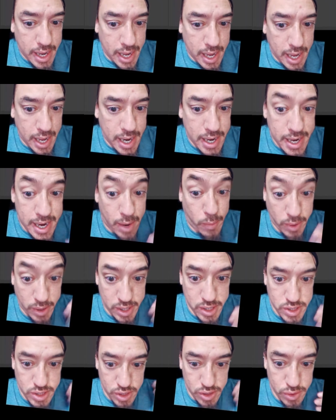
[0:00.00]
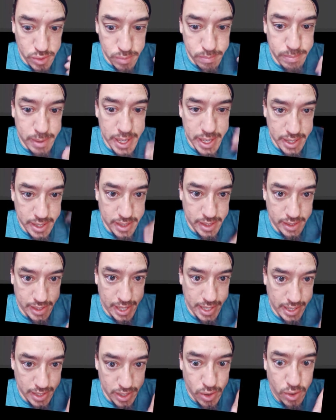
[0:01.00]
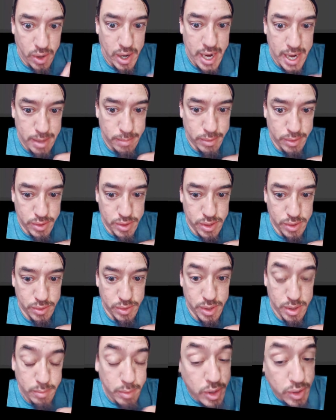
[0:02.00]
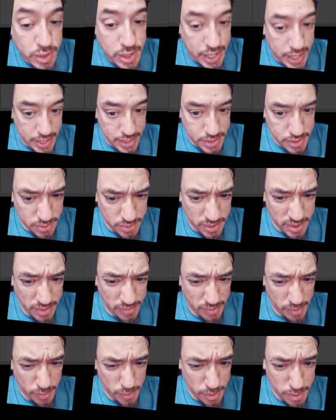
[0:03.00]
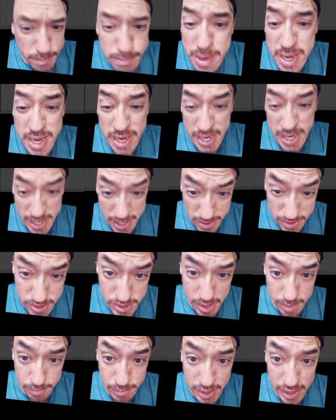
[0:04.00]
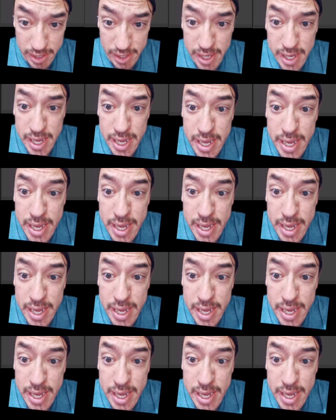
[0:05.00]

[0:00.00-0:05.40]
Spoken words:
network as you, but like you're able to communicate to it if you were to ping it or something.